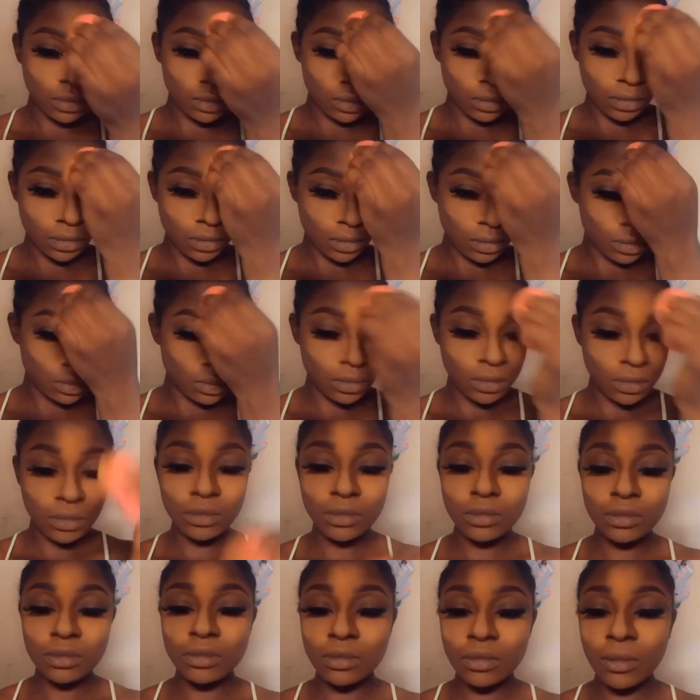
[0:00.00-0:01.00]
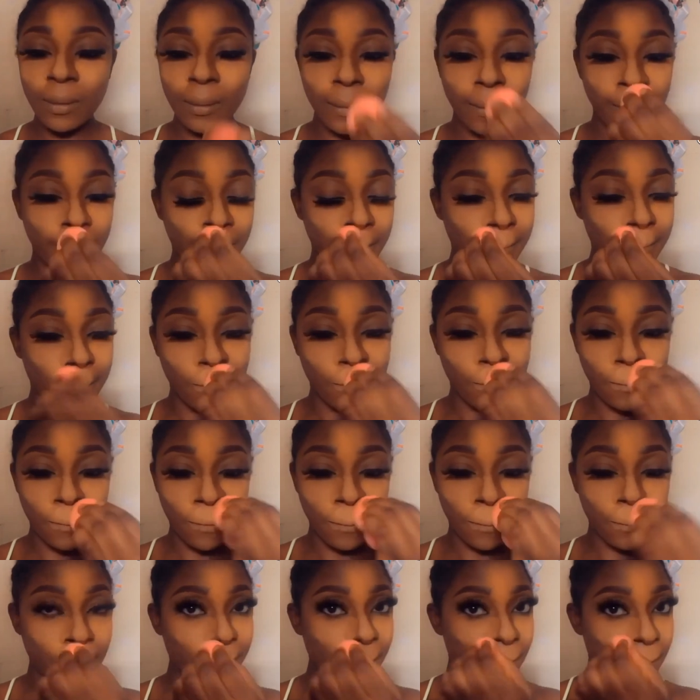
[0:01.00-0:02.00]
And to set my
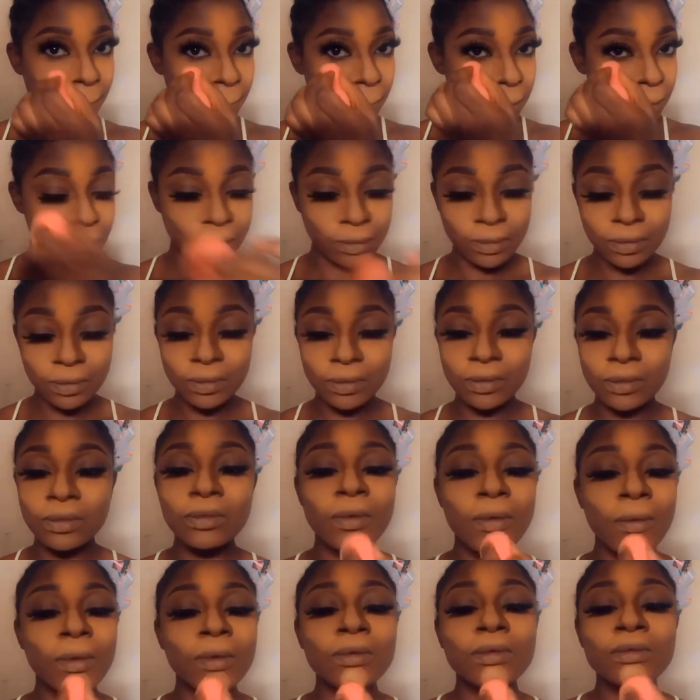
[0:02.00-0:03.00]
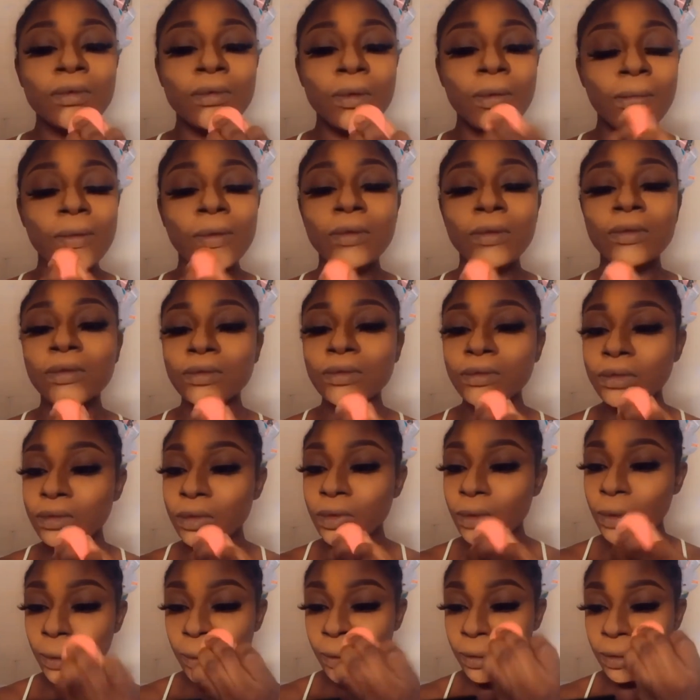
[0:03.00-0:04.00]
contour, I'll still go in with the
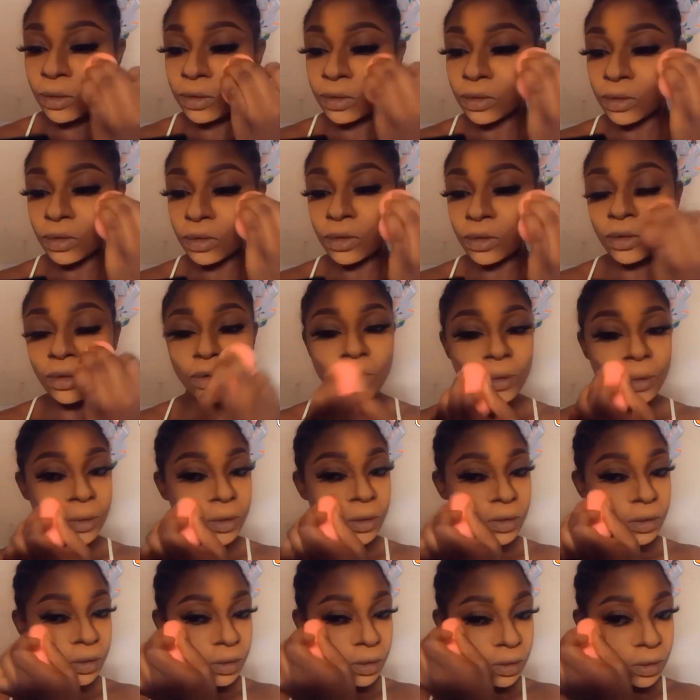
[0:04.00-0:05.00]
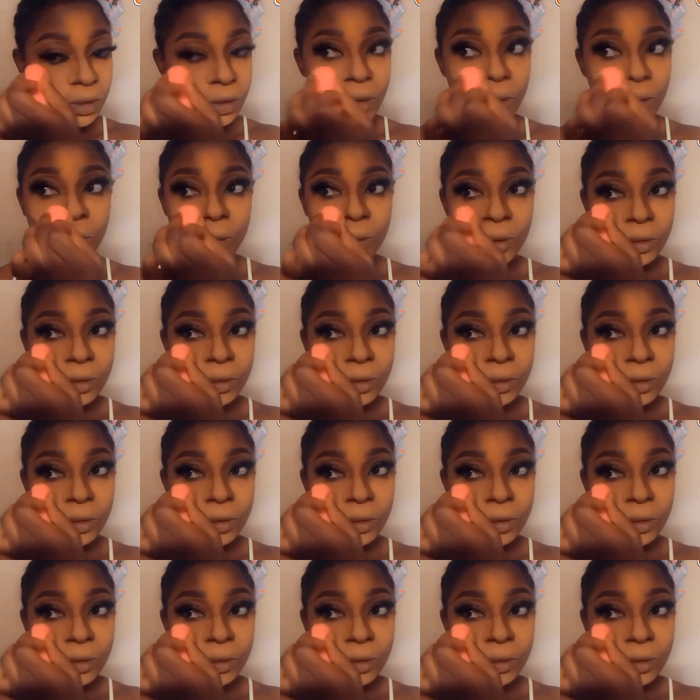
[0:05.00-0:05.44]
same face